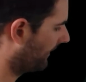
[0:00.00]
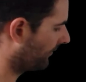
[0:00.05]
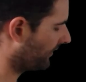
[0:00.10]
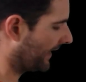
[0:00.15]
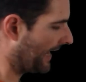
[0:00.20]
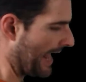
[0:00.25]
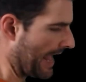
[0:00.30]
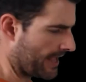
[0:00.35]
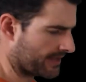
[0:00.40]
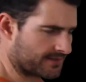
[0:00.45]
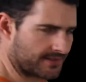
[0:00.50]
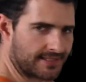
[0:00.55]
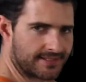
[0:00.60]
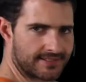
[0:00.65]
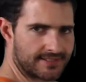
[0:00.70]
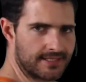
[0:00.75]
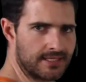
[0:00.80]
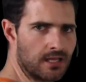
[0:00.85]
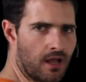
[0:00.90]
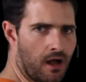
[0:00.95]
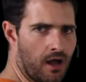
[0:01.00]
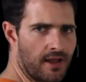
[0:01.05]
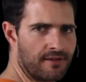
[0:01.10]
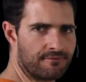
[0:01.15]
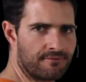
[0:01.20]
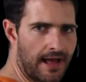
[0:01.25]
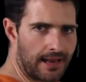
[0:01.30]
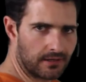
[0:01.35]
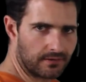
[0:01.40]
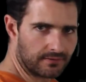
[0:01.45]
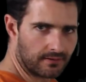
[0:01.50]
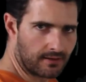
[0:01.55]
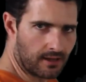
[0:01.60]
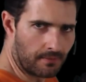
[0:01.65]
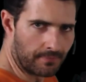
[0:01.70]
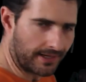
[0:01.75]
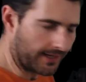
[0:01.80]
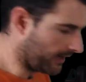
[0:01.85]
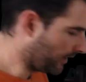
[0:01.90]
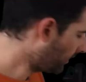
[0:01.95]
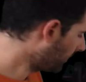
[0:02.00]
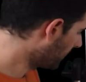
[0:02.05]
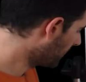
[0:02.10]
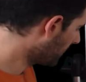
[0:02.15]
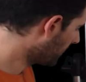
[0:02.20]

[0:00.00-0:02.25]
that as the CI values are coming in,